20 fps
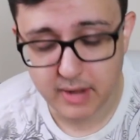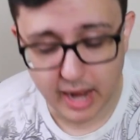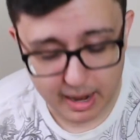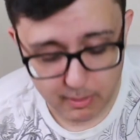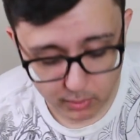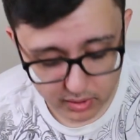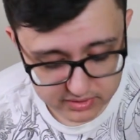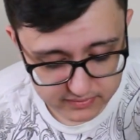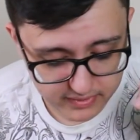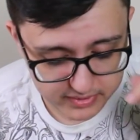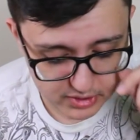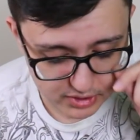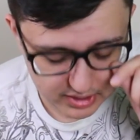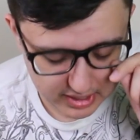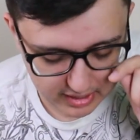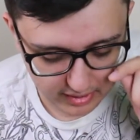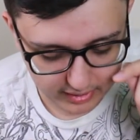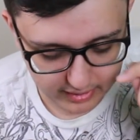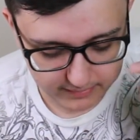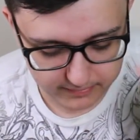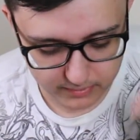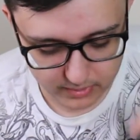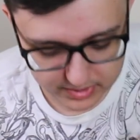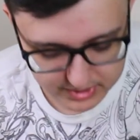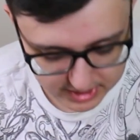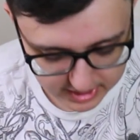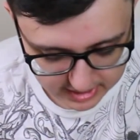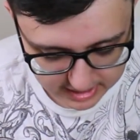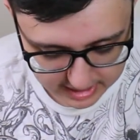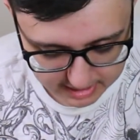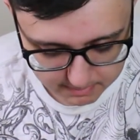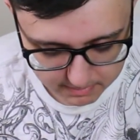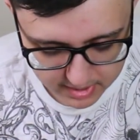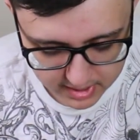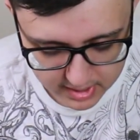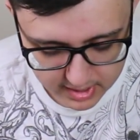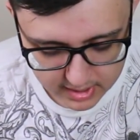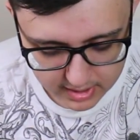I was vegetarian for a time,